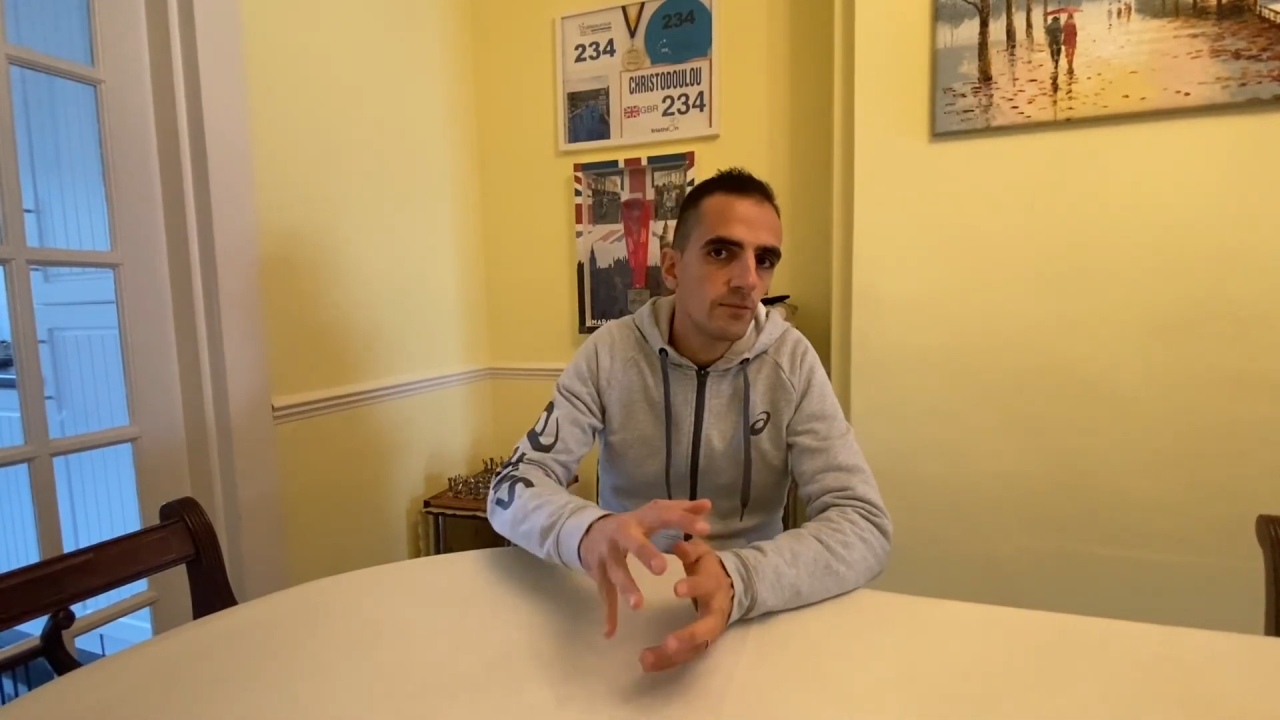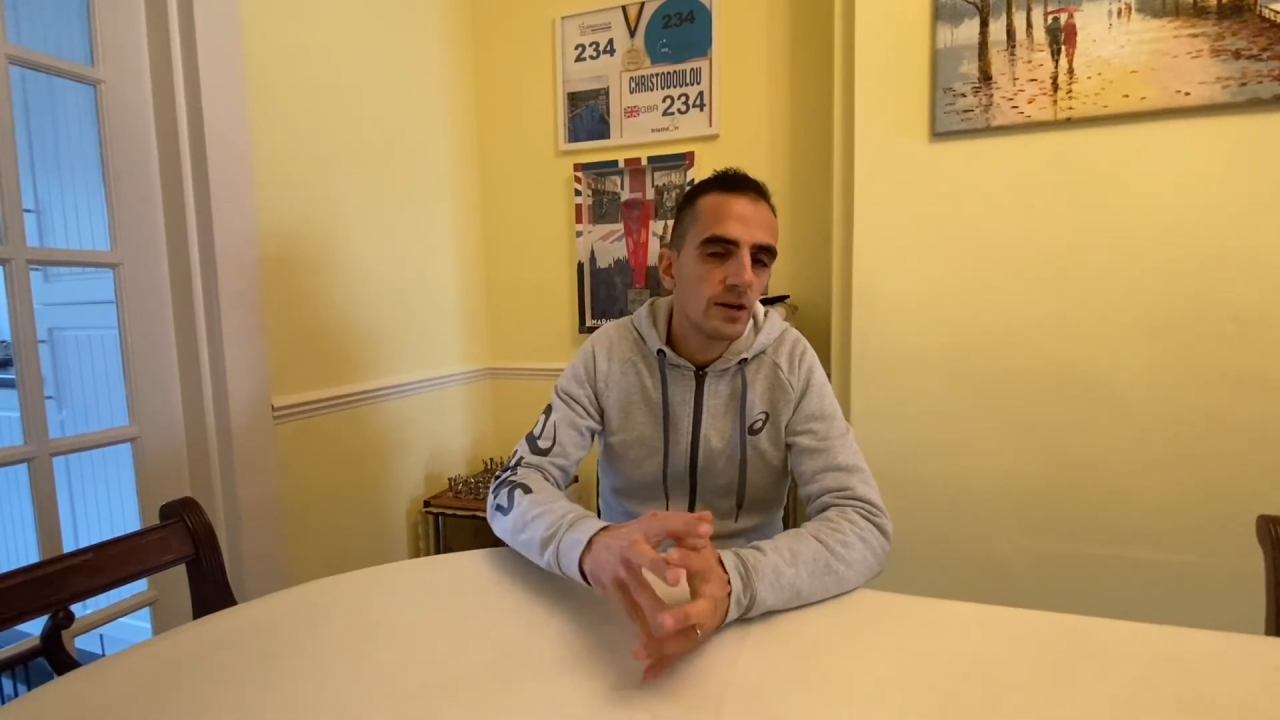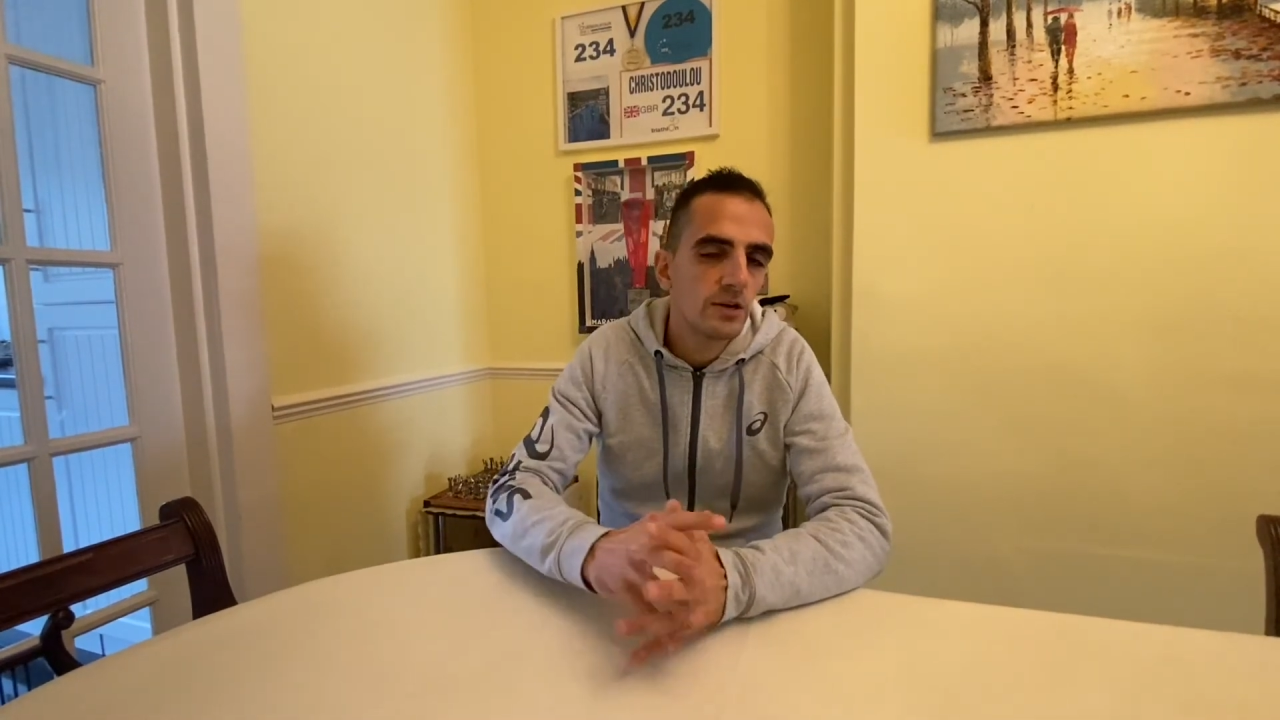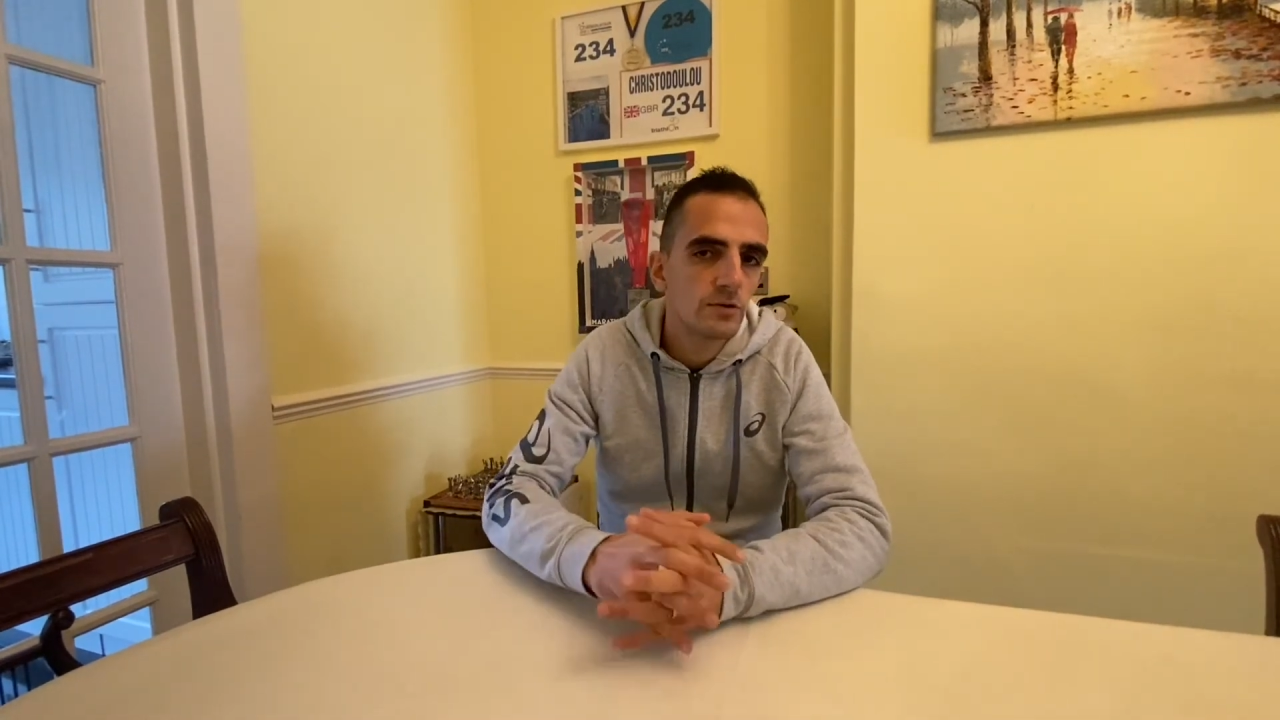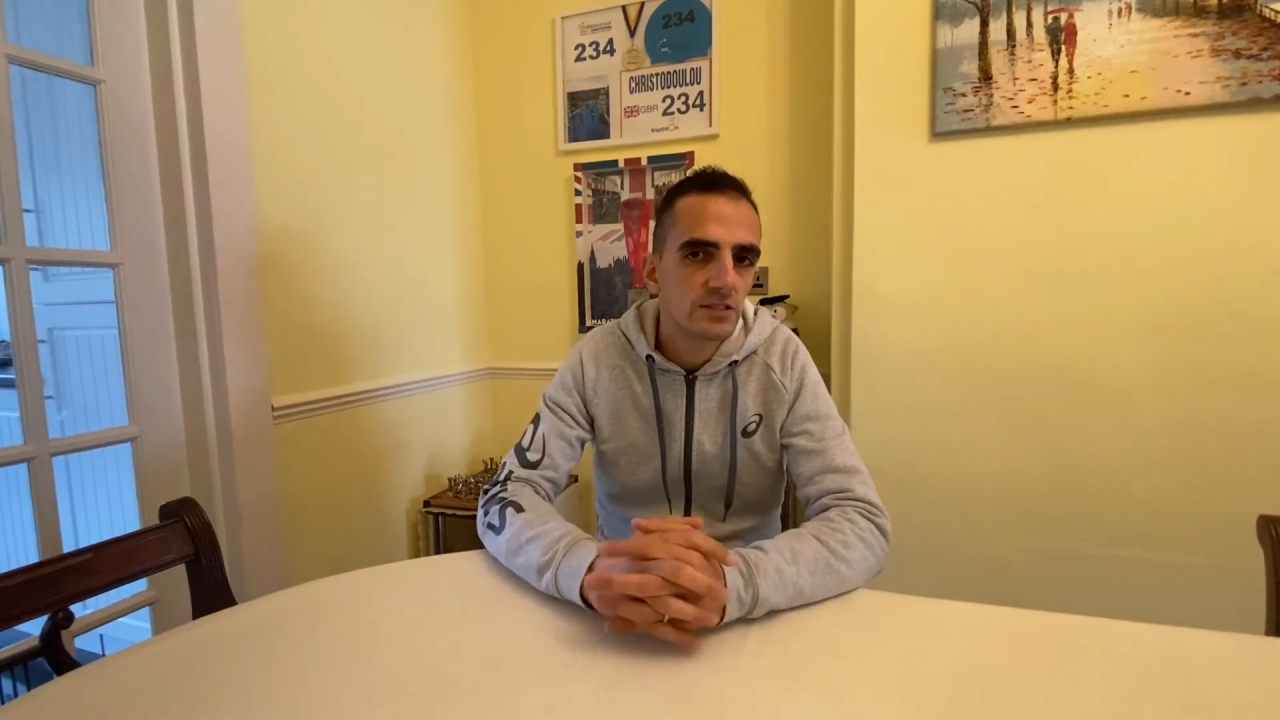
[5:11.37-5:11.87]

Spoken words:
wheels,